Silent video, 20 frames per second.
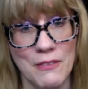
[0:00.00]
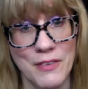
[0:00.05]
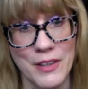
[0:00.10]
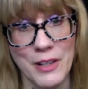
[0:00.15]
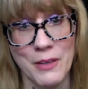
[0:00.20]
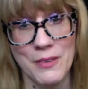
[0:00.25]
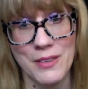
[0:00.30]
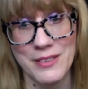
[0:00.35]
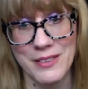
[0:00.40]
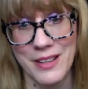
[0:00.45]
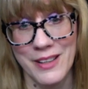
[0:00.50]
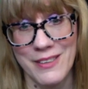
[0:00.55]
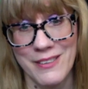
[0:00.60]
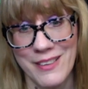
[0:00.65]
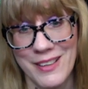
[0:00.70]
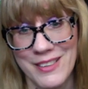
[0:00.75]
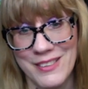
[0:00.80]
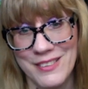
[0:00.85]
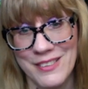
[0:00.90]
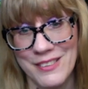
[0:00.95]
anyone's
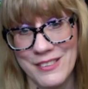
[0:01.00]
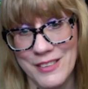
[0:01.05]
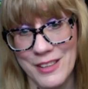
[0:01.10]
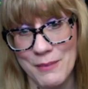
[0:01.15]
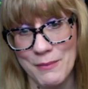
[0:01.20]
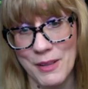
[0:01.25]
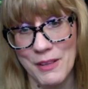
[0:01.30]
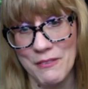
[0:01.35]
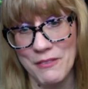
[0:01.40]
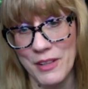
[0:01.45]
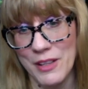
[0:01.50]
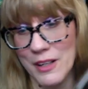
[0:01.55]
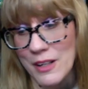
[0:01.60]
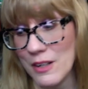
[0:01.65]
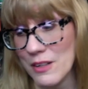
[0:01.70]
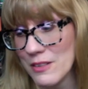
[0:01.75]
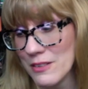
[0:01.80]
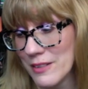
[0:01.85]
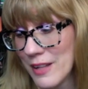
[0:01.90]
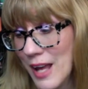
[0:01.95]
interested in seeing my
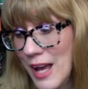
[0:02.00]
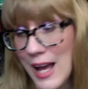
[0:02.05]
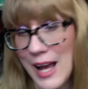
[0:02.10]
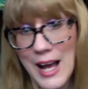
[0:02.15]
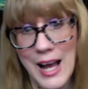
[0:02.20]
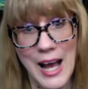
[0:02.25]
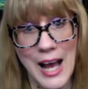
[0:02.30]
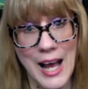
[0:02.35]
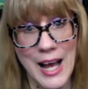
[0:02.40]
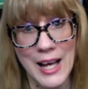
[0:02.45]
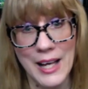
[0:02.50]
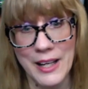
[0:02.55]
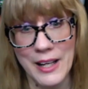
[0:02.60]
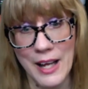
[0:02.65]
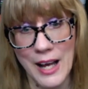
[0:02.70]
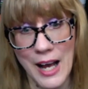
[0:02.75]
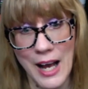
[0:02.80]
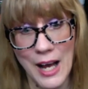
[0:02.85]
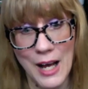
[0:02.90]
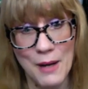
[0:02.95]
videos on
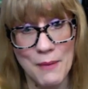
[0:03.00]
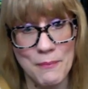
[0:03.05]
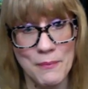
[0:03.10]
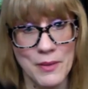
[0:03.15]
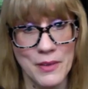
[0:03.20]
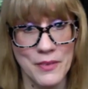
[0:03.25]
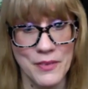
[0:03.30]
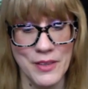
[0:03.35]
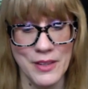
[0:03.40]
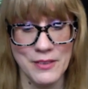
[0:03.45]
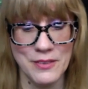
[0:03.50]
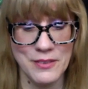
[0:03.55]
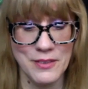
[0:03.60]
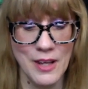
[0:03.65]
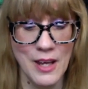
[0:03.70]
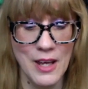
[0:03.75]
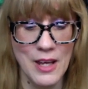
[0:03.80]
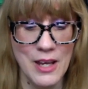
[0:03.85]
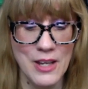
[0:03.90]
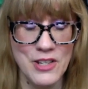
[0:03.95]
this
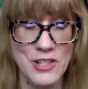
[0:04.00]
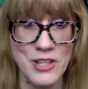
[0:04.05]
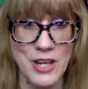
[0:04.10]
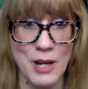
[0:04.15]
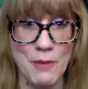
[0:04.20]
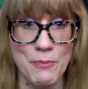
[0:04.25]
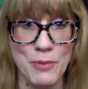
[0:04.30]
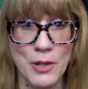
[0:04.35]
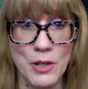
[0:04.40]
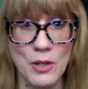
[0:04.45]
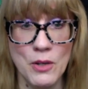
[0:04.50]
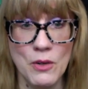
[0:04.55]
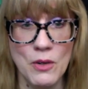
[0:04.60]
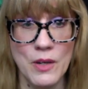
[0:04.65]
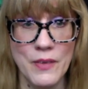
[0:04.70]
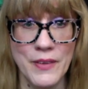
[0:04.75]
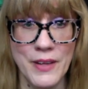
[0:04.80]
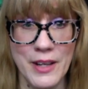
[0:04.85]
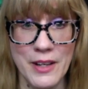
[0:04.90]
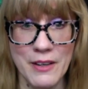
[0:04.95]
shampoo.
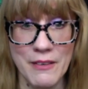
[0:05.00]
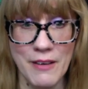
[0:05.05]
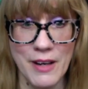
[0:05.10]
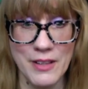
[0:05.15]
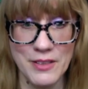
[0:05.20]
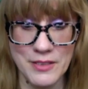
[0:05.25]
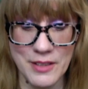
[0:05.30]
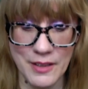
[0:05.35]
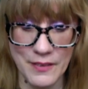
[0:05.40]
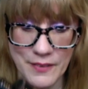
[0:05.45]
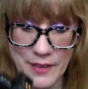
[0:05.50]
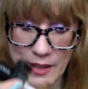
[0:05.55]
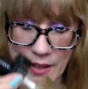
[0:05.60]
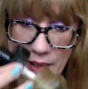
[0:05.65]
The interesting thing